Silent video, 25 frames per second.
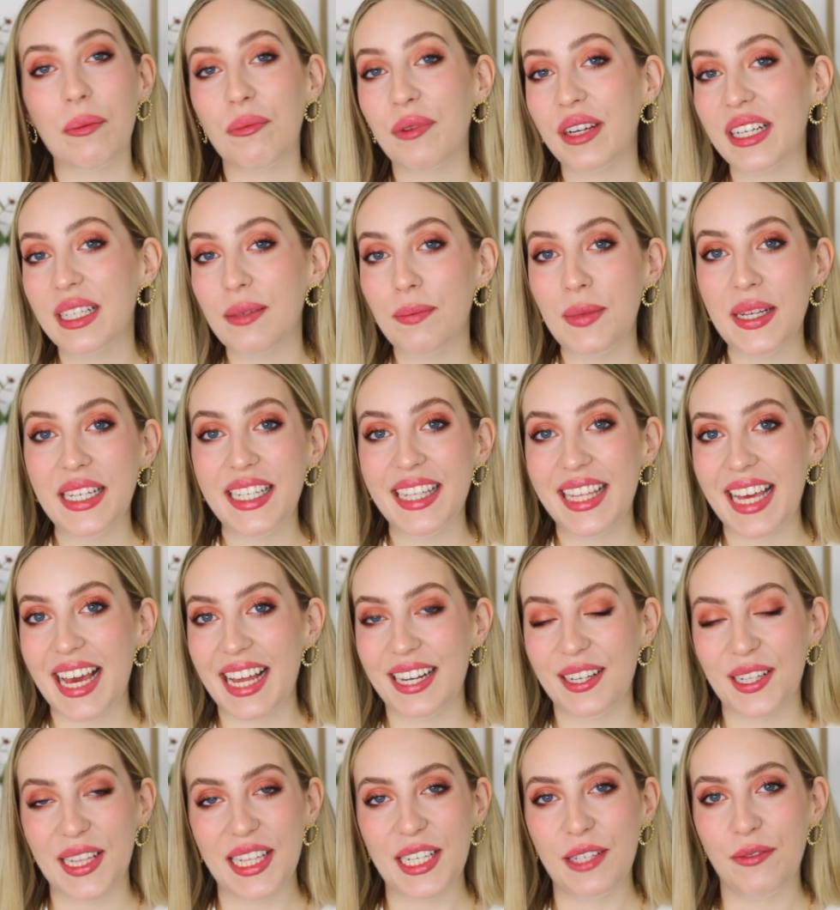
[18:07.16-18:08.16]
brings me to the end
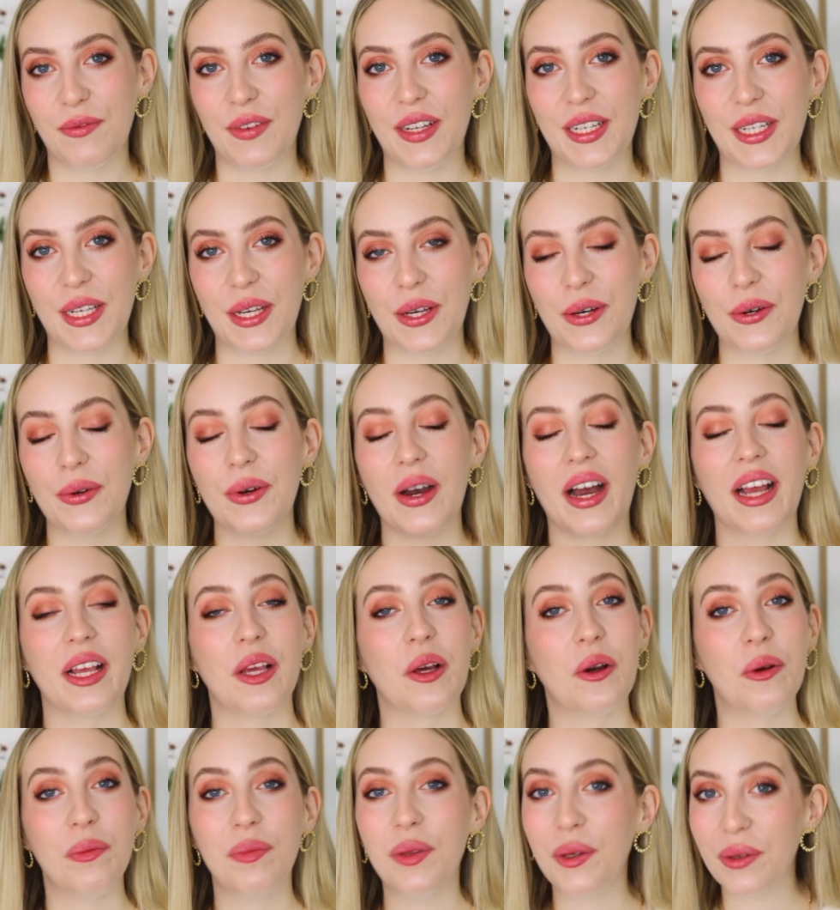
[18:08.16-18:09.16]
of this video. I
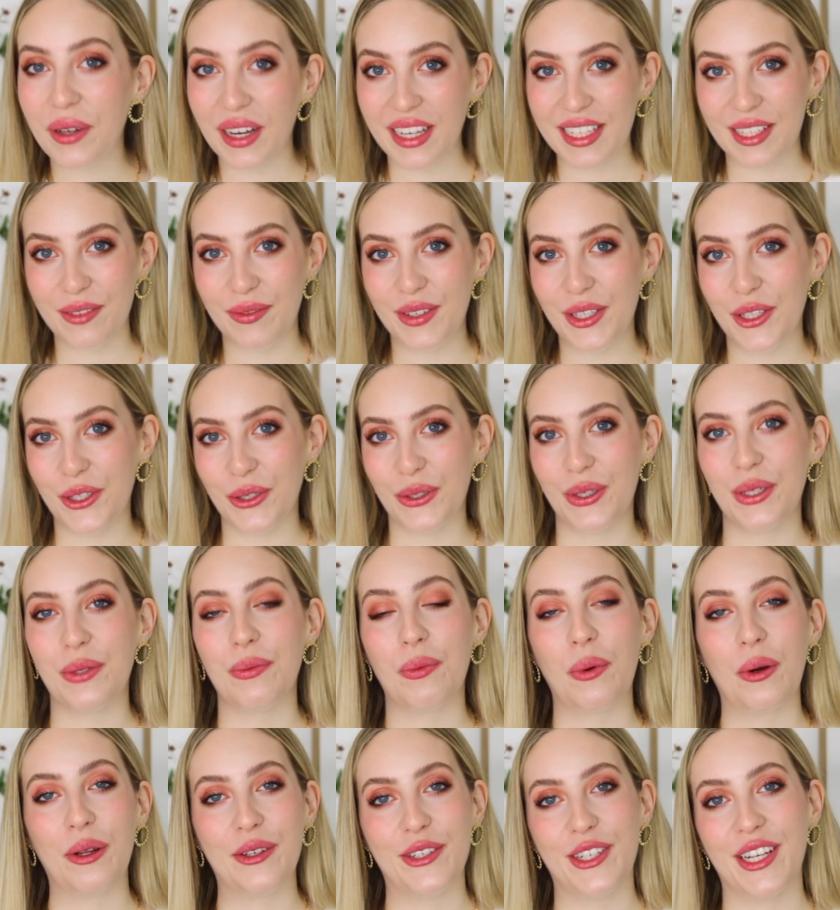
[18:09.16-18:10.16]
hope you guys have enjoyed
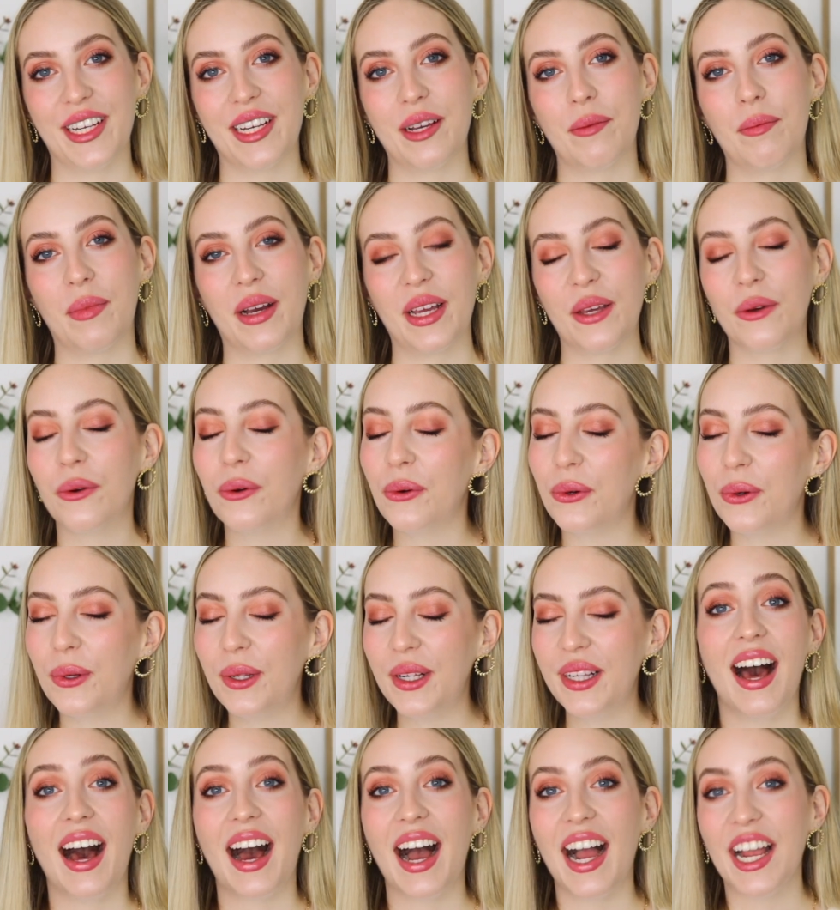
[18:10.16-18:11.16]
watching my
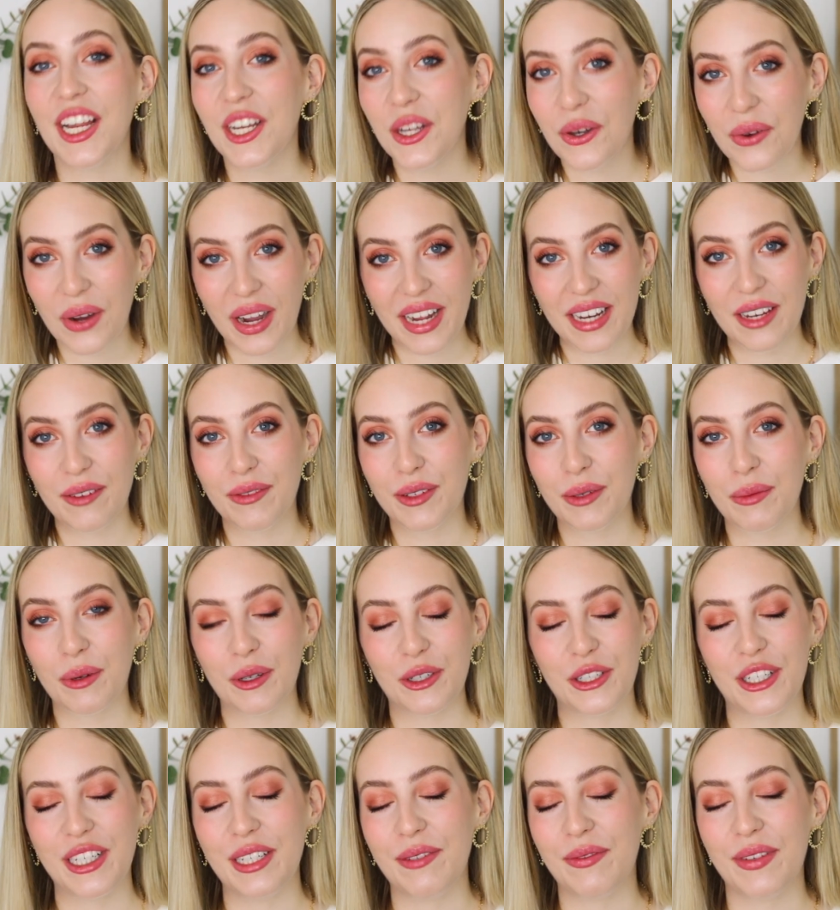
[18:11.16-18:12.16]
haul. I know I love to watch
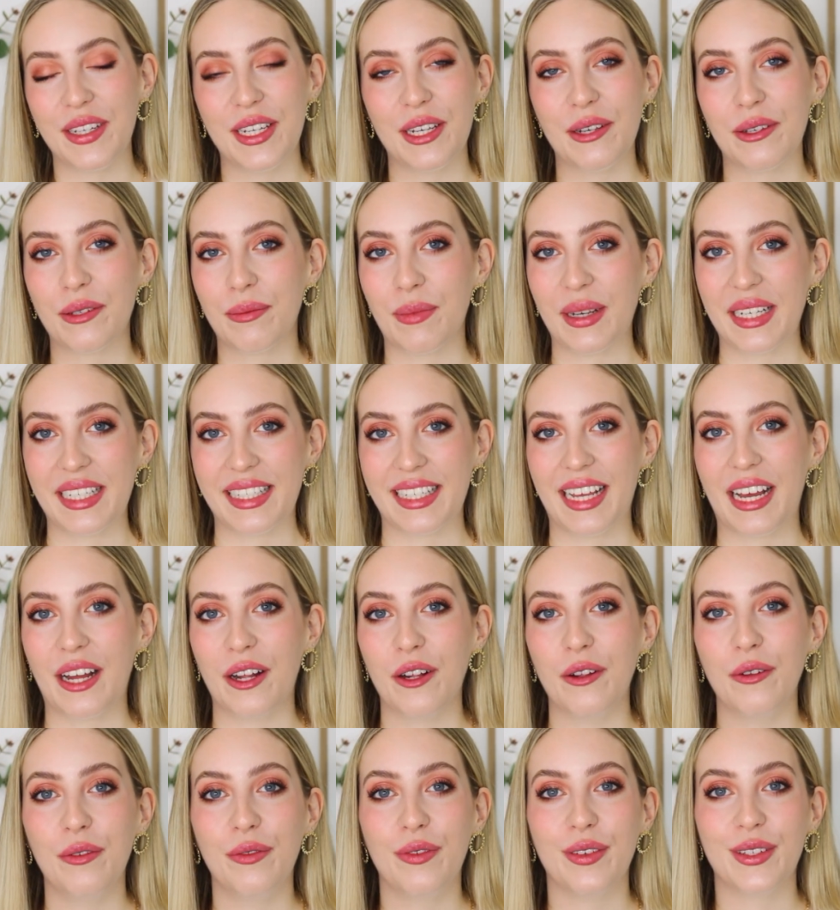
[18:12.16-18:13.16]
these videos
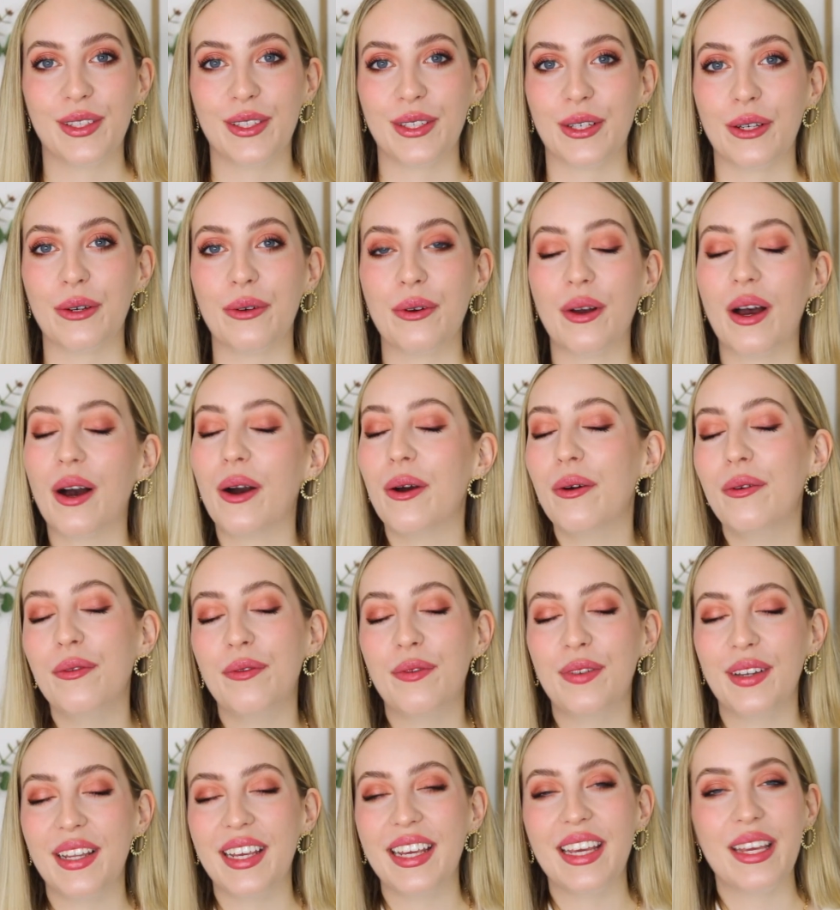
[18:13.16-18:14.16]
myself, so
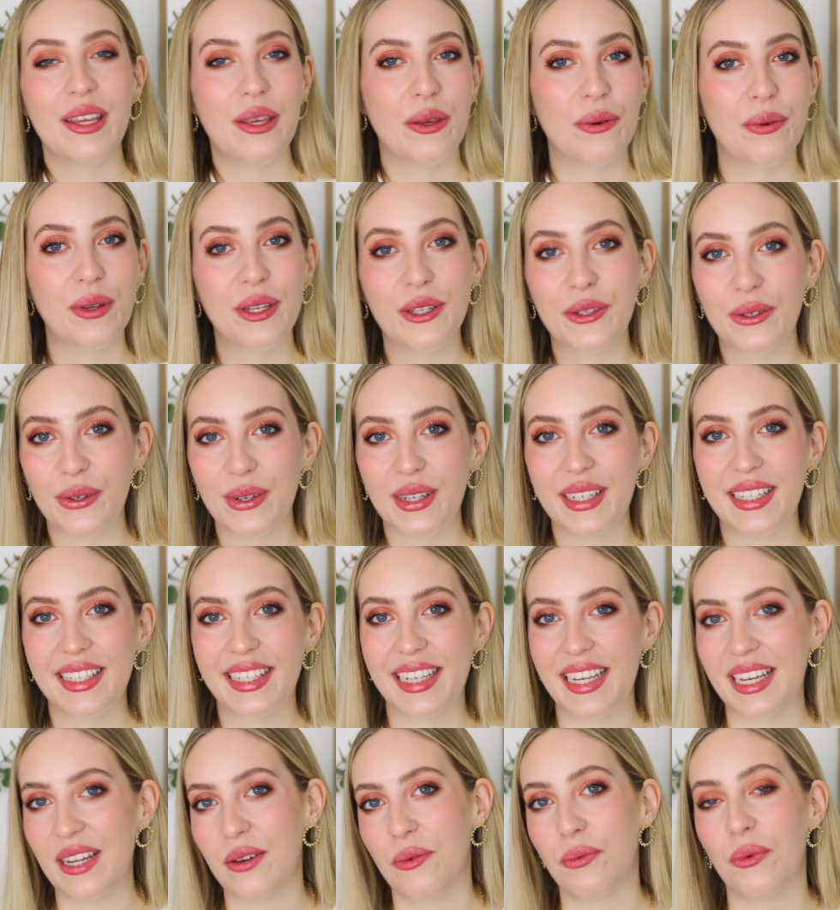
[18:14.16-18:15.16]
hopefully you enjoyed
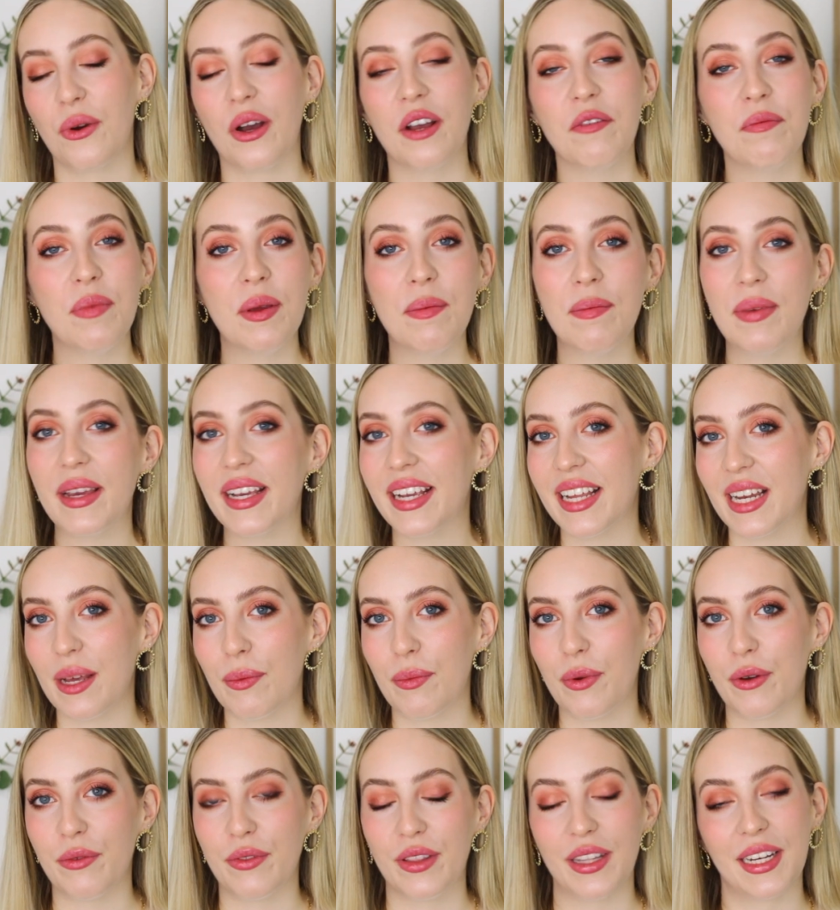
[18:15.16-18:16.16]
seeing what I've been picking up
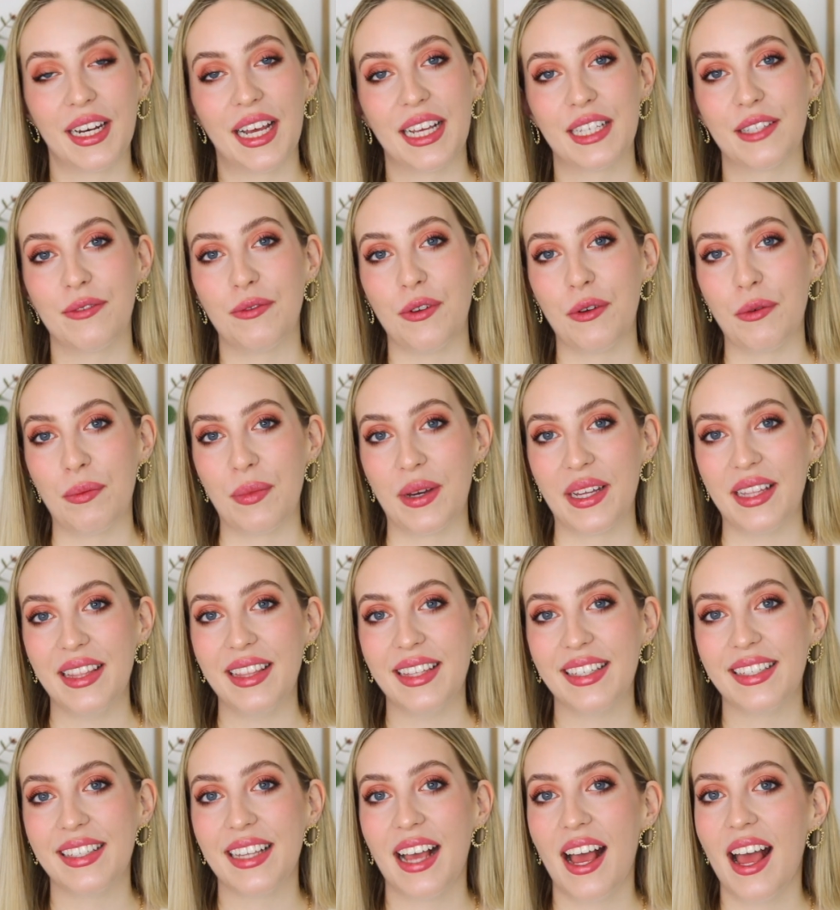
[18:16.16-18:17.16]
over the last few
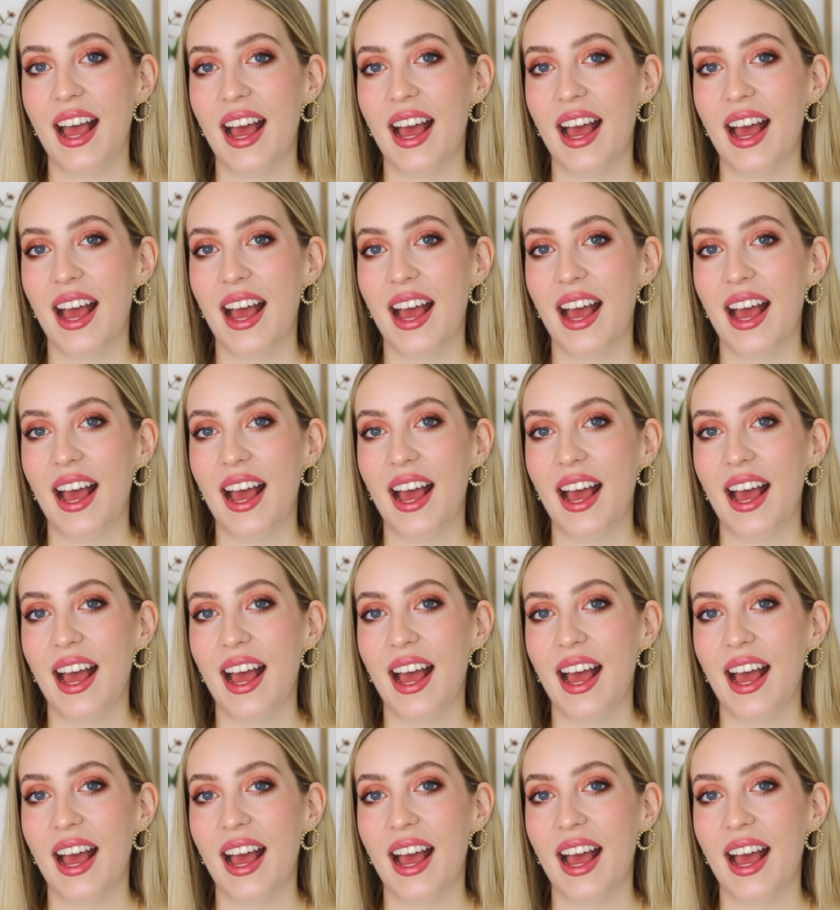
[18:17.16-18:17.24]
months.